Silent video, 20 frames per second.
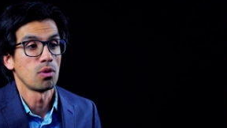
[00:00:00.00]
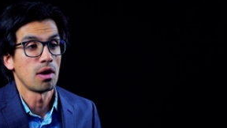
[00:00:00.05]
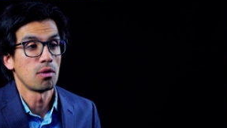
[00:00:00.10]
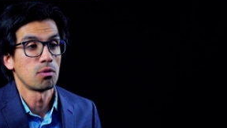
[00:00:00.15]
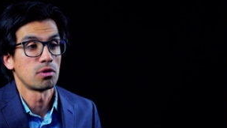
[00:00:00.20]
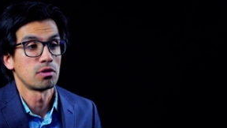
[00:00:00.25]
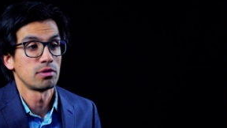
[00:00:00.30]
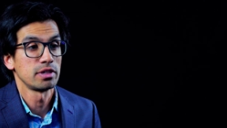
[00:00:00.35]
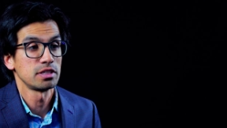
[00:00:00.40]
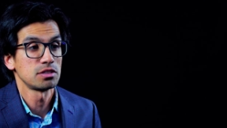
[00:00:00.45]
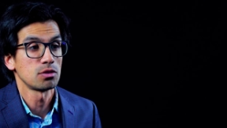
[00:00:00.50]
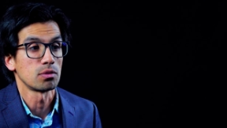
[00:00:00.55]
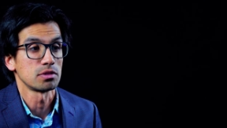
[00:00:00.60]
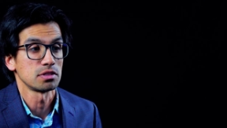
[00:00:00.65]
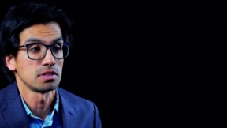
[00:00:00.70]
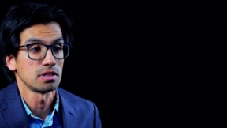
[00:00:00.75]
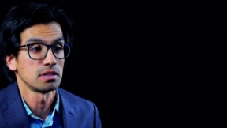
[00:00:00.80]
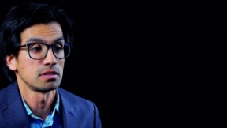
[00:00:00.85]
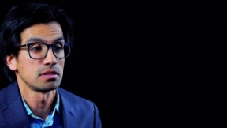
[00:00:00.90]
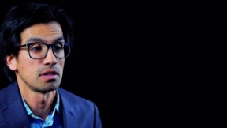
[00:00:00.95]
our
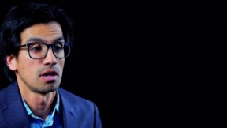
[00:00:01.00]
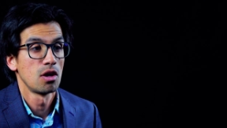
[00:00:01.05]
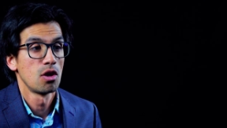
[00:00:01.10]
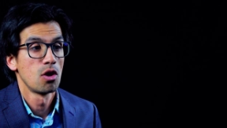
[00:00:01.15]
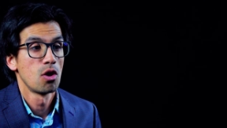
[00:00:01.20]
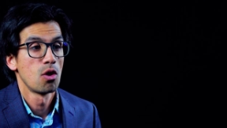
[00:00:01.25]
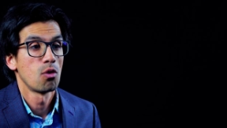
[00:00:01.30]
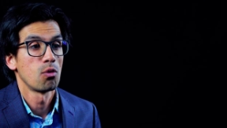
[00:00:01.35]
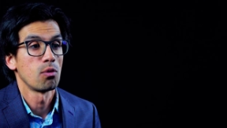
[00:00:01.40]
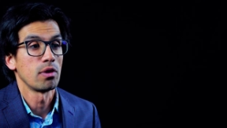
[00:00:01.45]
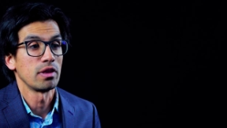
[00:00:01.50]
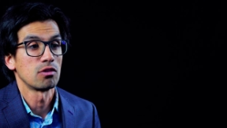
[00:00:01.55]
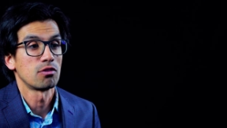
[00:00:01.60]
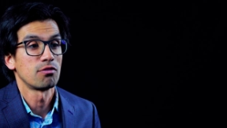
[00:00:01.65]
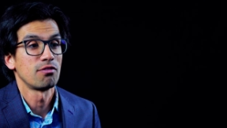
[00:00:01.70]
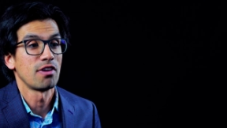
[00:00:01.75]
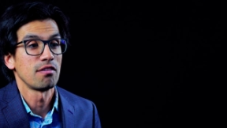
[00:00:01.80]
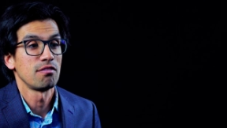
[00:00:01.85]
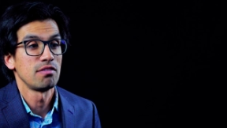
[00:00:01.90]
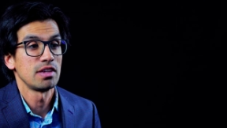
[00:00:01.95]
resources, whether
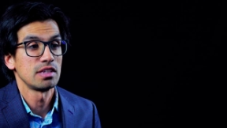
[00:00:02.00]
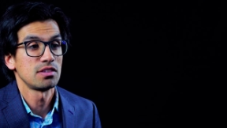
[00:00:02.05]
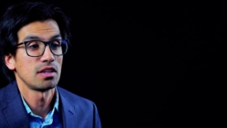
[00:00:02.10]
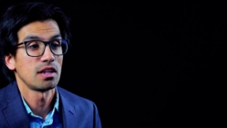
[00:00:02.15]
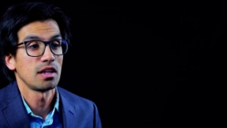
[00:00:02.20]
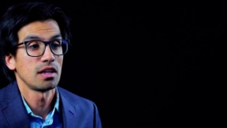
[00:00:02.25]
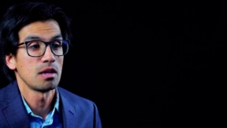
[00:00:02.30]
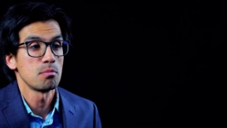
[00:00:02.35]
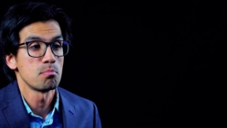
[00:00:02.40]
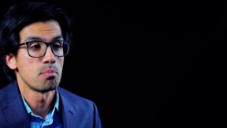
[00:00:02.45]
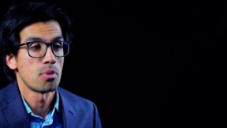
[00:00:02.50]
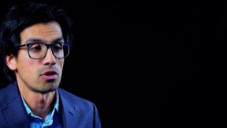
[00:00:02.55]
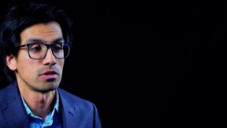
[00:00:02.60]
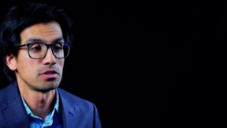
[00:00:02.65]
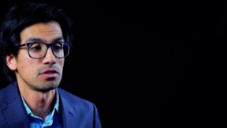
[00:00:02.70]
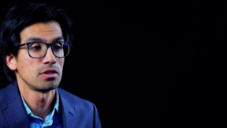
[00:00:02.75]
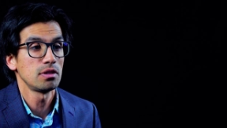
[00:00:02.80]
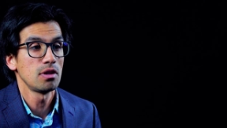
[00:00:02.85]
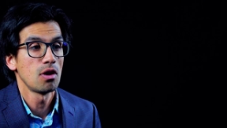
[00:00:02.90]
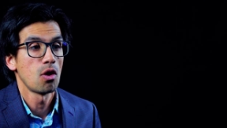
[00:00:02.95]
by visiting in
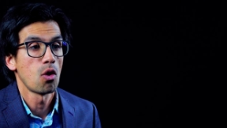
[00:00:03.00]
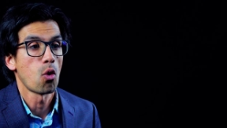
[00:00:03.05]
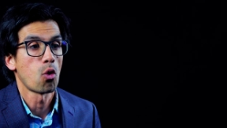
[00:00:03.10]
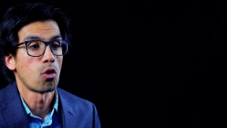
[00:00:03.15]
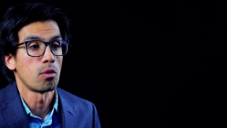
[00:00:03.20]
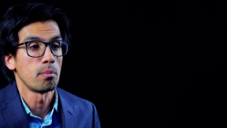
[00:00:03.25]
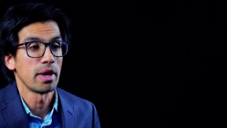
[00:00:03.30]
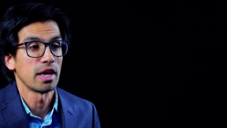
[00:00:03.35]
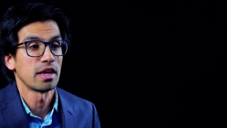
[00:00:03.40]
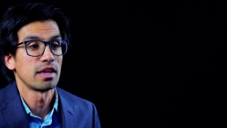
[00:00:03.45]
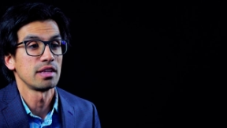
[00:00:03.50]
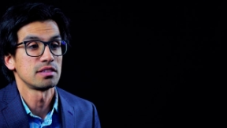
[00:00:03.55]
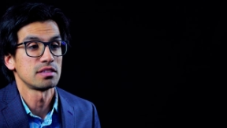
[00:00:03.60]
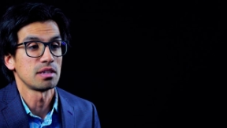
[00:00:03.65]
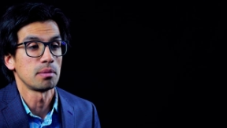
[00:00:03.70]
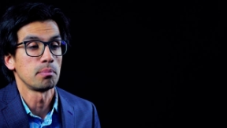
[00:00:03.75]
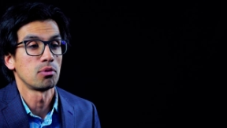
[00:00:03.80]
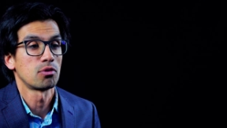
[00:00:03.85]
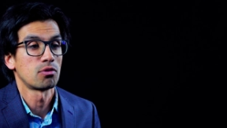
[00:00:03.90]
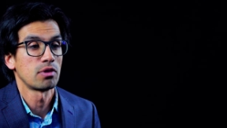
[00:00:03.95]
person or making
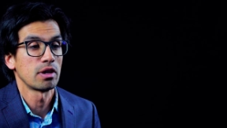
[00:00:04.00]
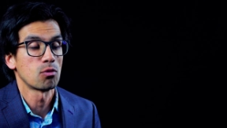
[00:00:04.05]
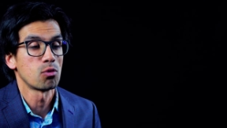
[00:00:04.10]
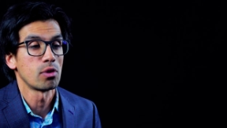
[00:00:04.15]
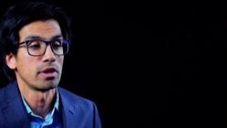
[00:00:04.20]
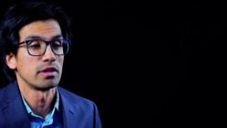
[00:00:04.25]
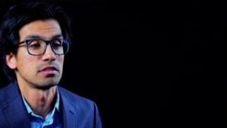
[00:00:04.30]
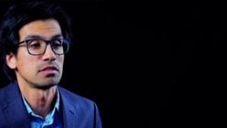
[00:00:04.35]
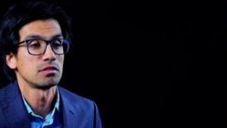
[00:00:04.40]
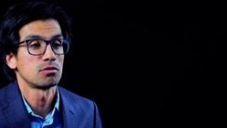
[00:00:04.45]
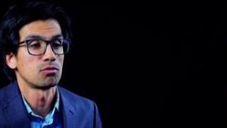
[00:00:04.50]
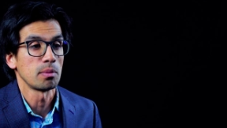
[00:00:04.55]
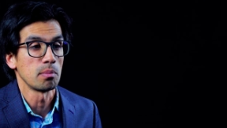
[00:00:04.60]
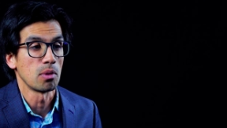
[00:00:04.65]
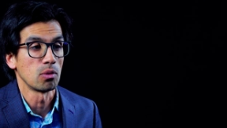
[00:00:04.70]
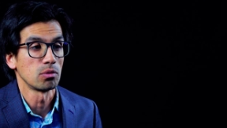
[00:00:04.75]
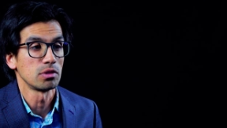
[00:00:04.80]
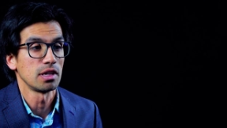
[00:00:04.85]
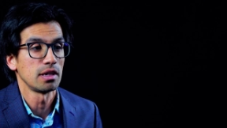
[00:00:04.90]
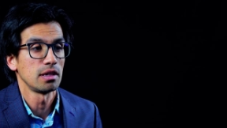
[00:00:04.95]
sample requests
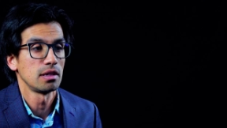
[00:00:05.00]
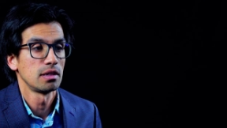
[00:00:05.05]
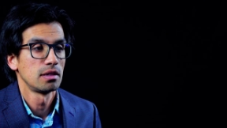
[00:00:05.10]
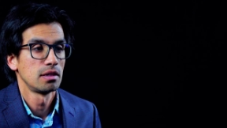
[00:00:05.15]
remotely.